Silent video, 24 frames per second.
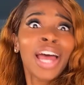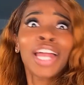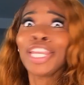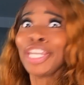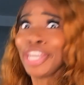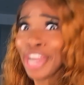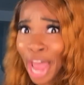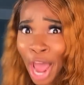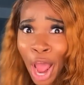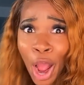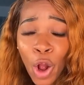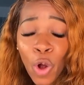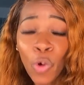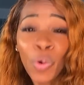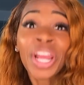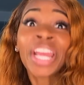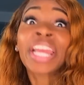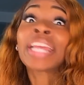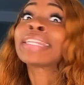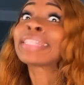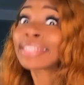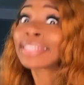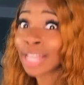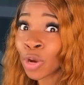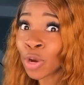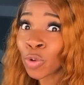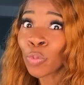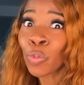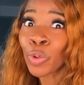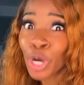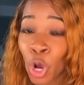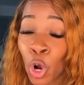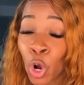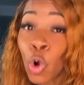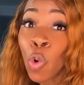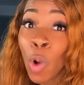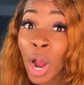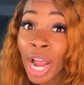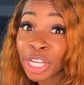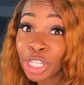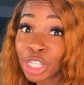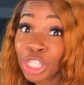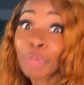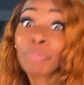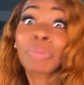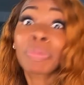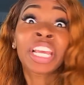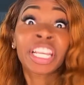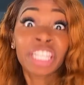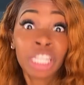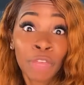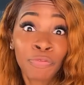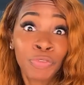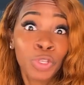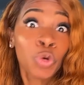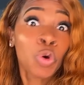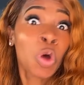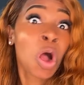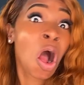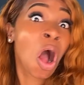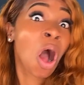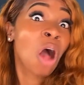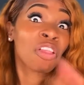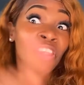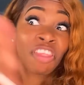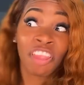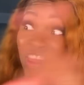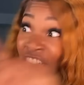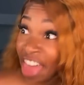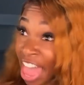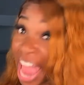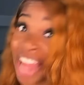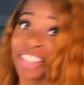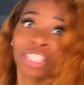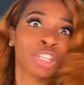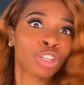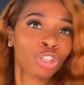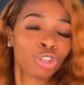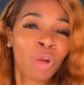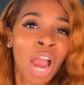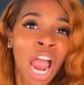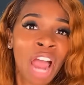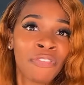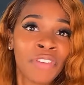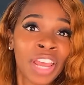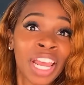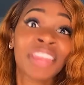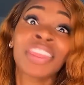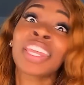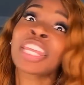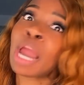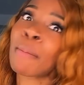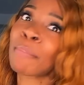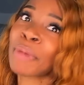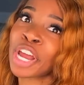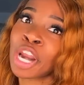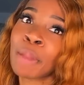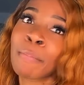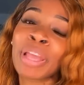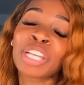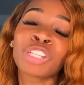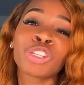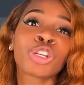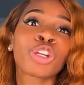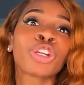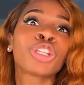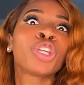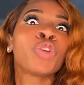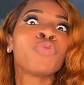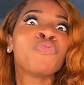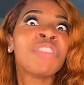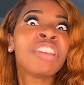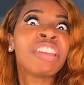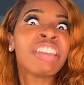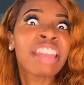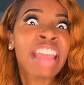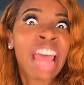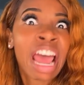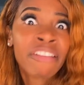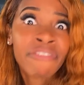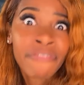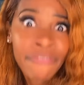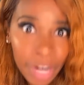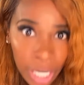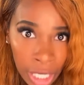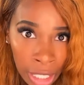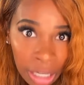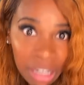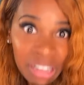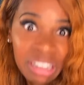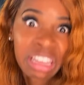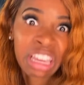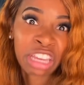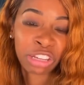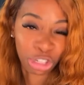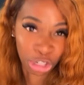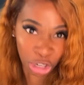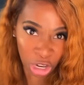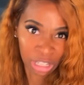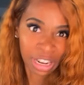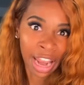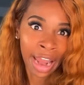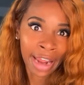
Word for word: No, it's a real question, because if you call that driving, then I'm gonna make sure you never get your